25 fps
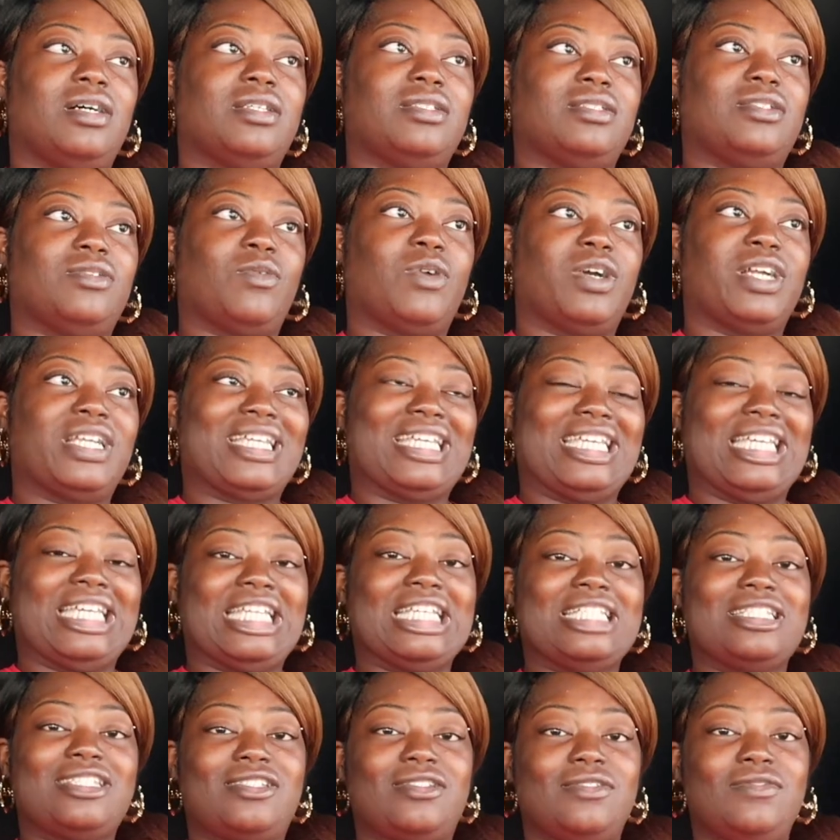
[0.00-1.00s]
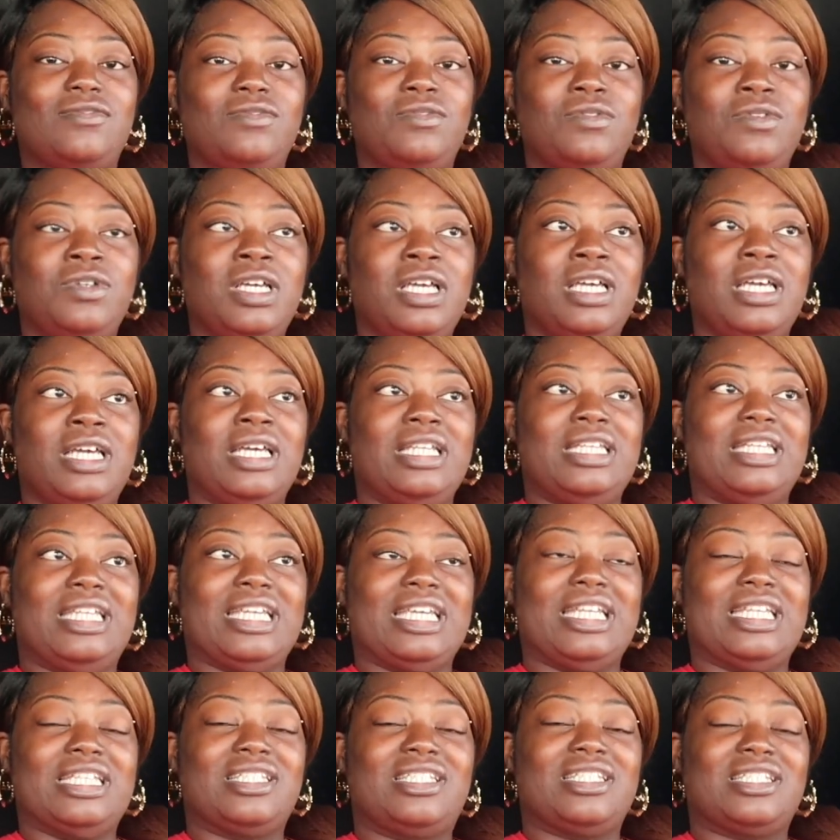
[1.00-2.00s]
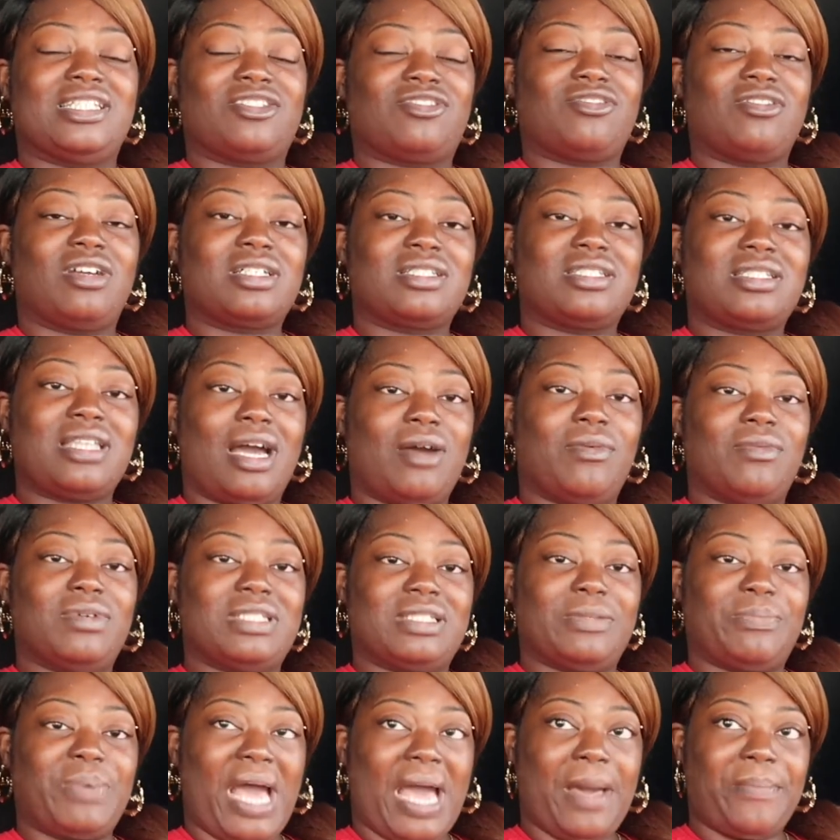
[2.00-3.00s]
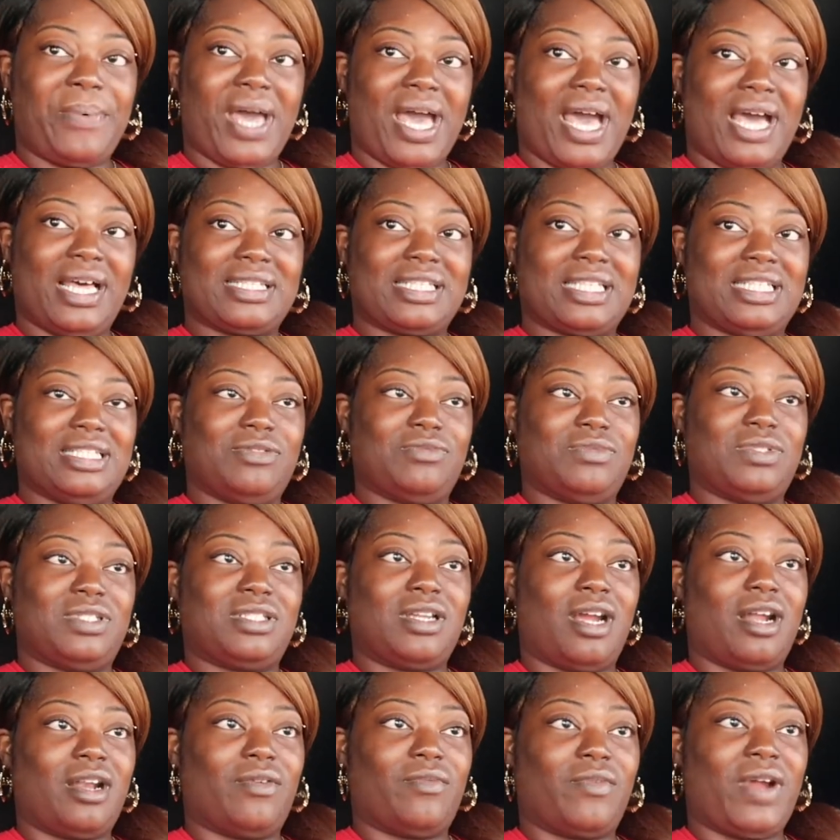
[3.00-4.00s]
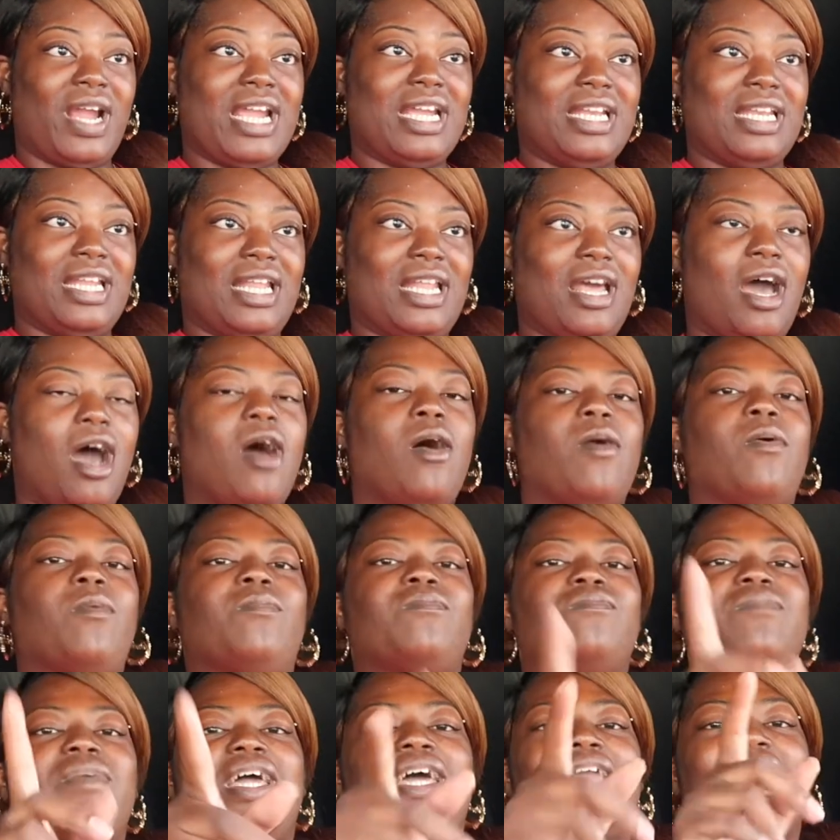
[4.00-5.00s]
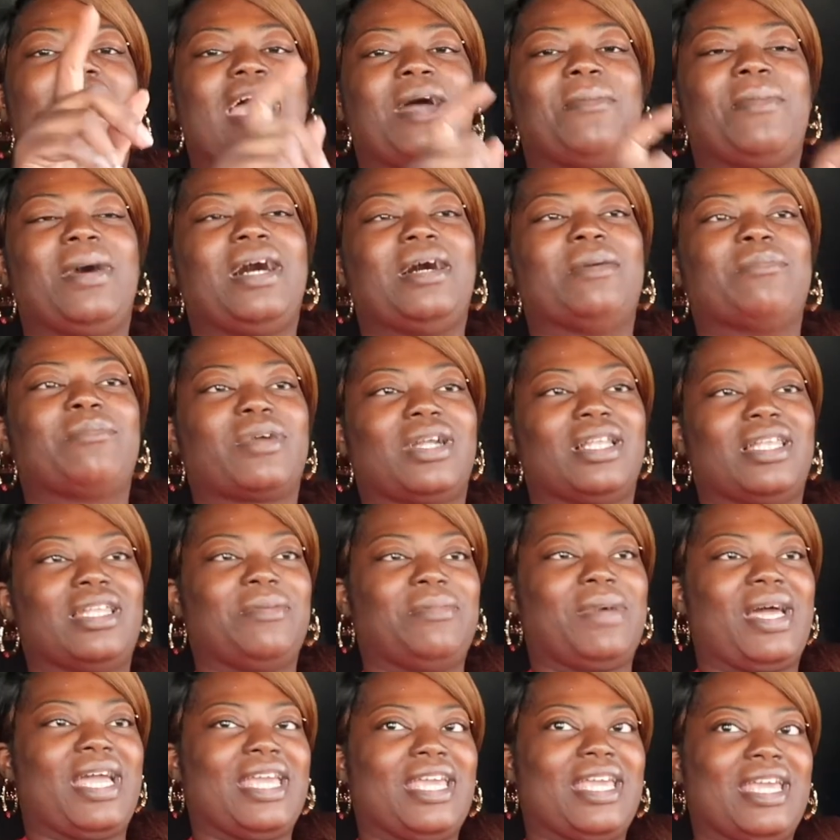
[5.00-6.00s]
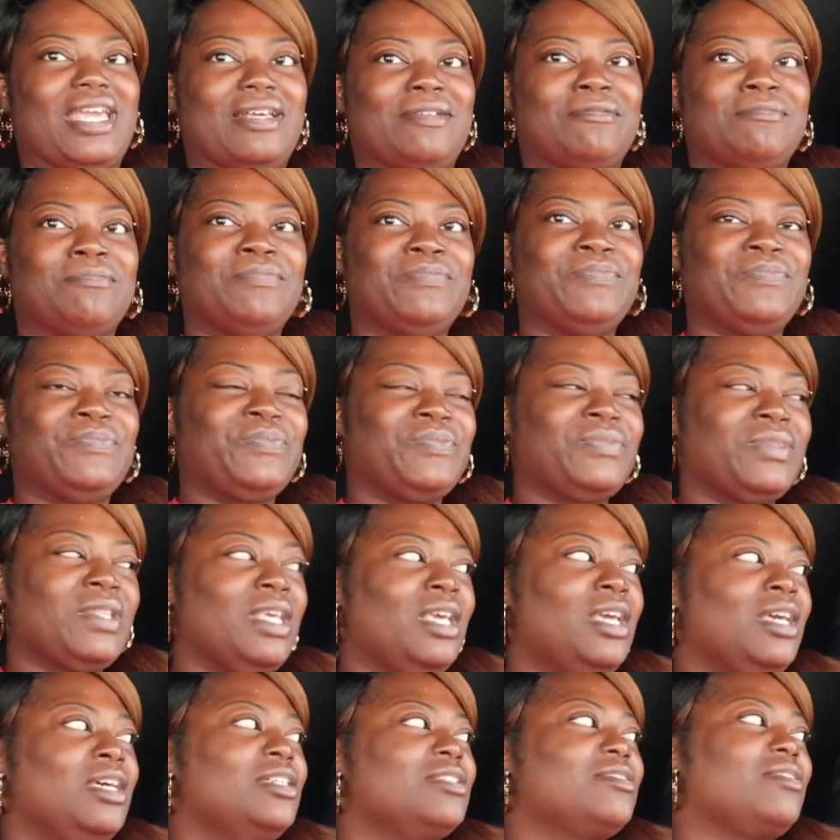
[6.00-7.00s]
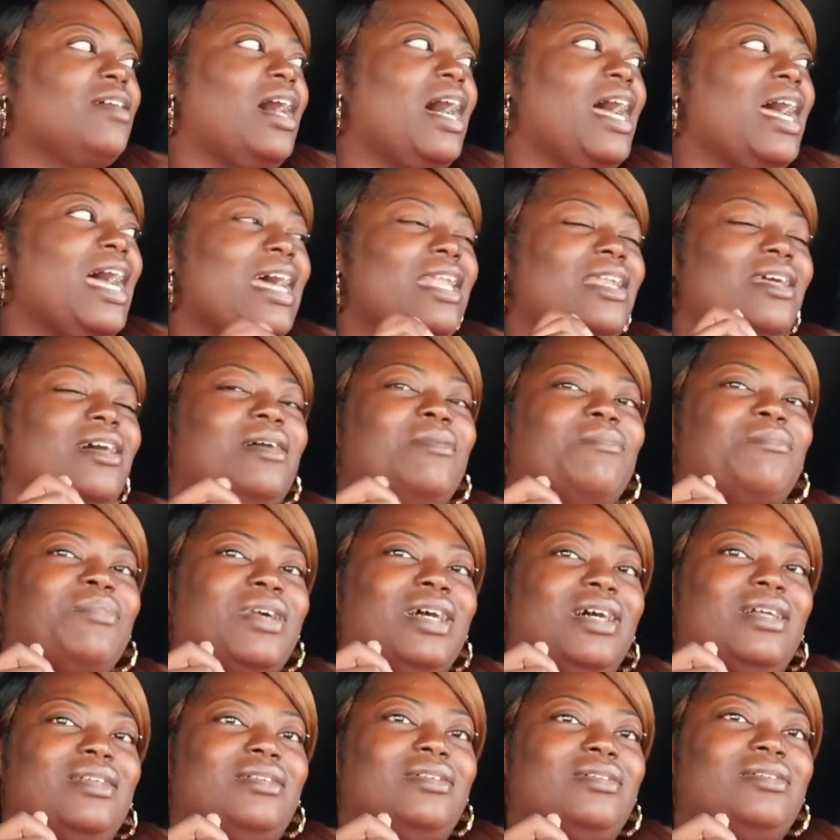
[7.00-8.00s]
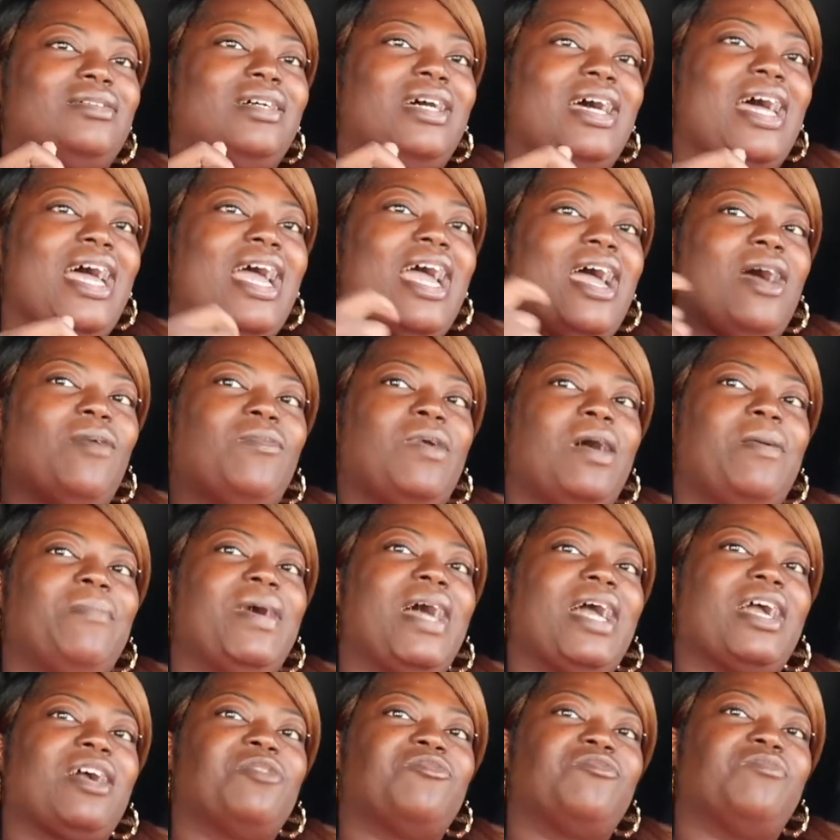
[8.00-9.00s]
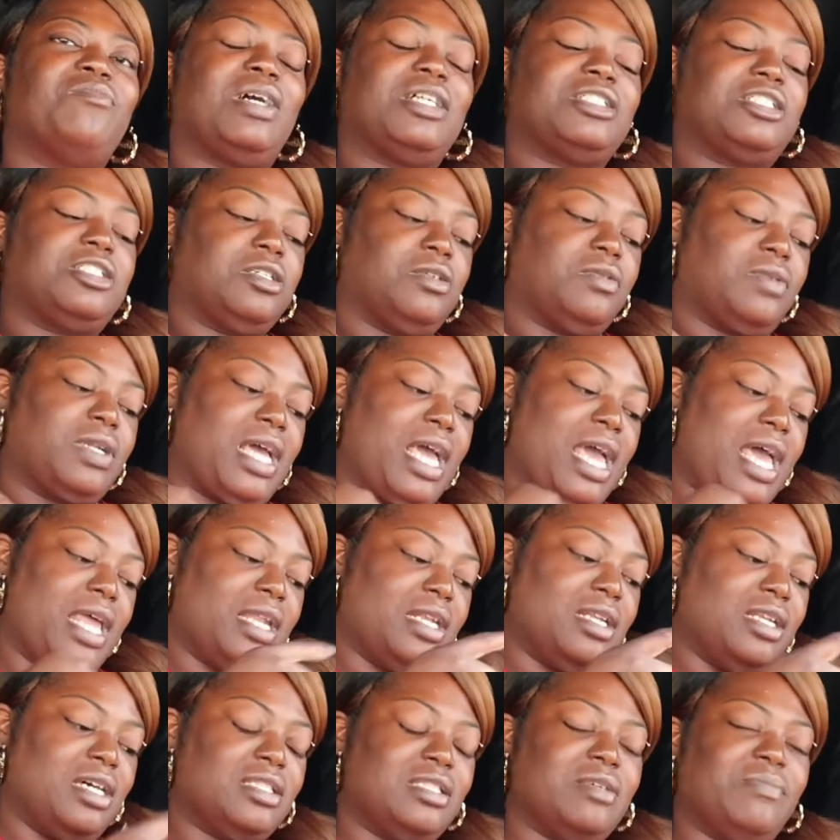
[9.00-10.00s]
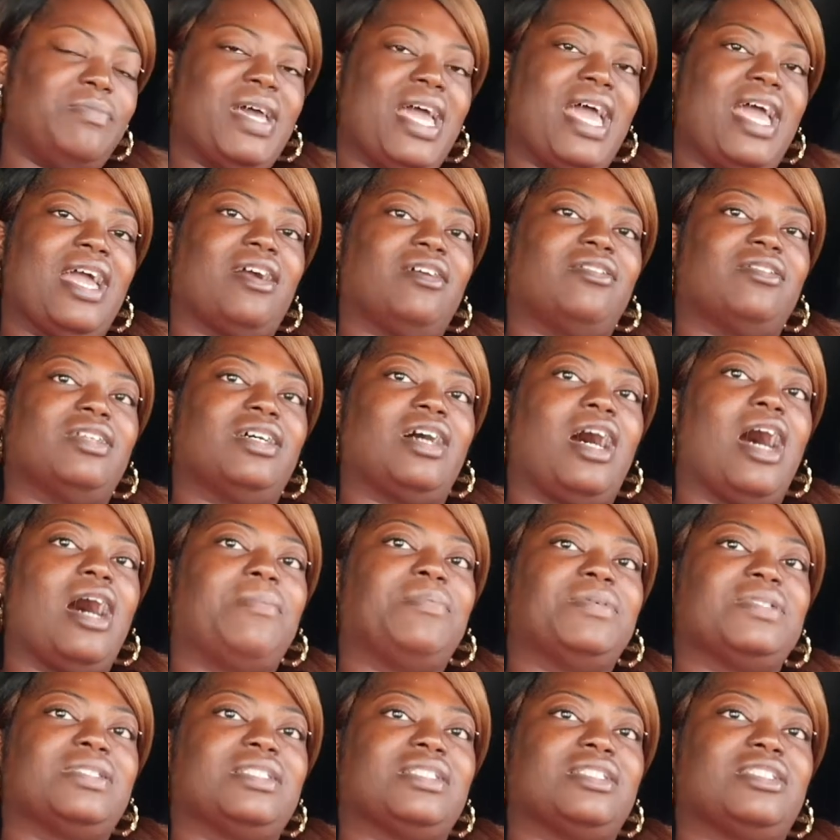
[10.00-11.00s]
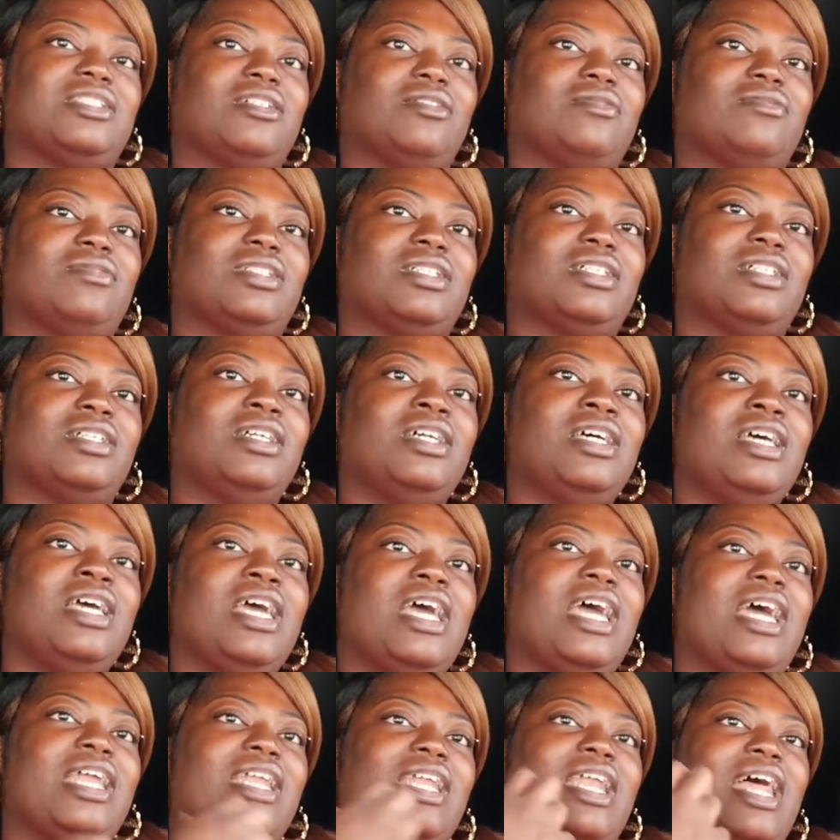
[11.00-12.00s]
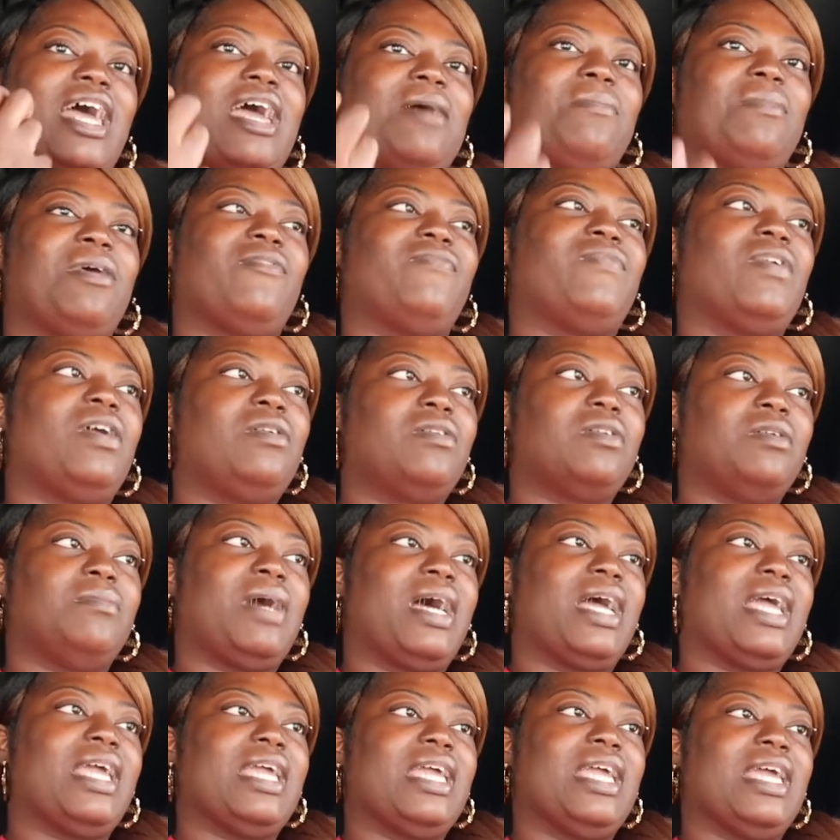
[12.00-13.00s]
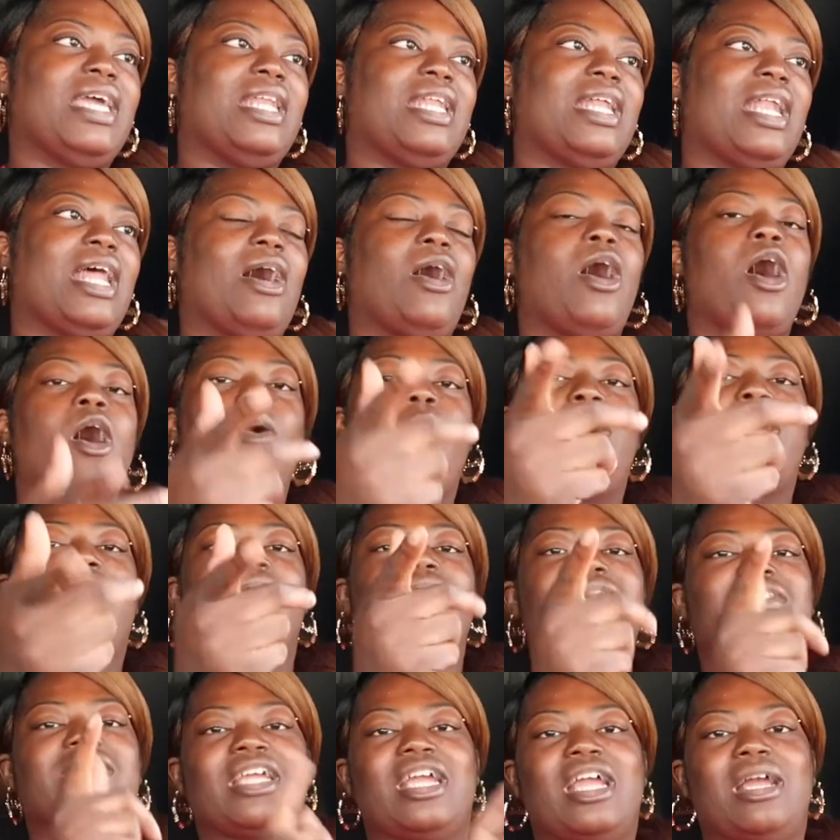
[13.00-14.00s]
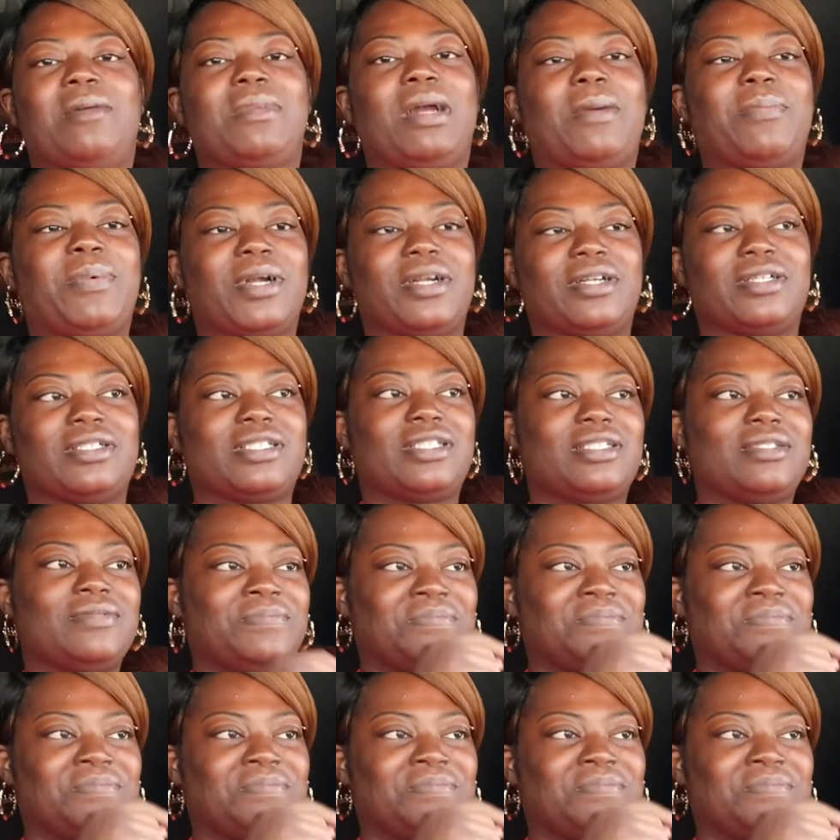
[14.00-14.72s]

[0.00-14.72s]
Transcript: door to get into the truck stop was the Popeyes, because it was started raining. Oh, and I had my umbrella in my hand. So I had the umbrella, I had one bag over my shoulder, I had another bag on the opposite shoulder, and then I had my phone in my hand, and I was carrying my purse.